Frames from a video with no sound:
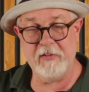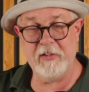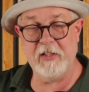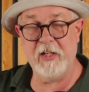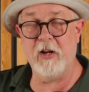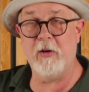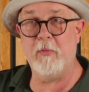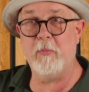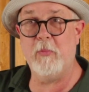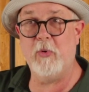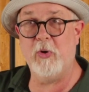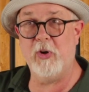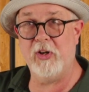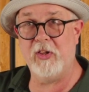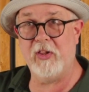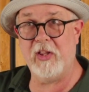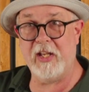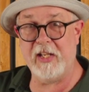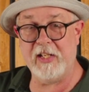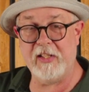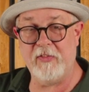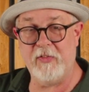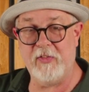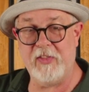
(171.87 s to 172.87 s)
more
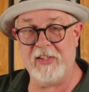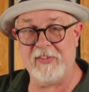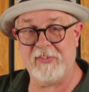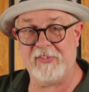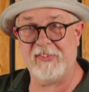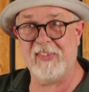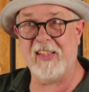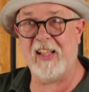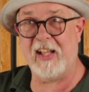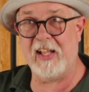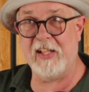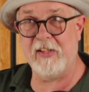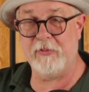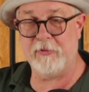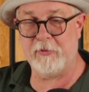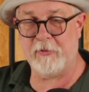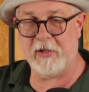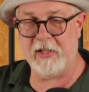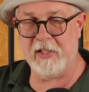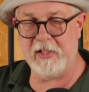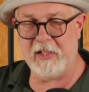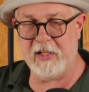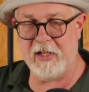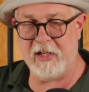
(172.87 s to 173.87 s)
like this size
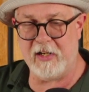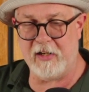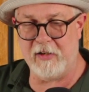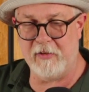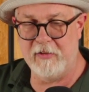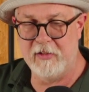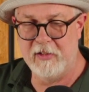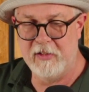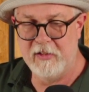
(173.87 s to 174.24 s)
right here.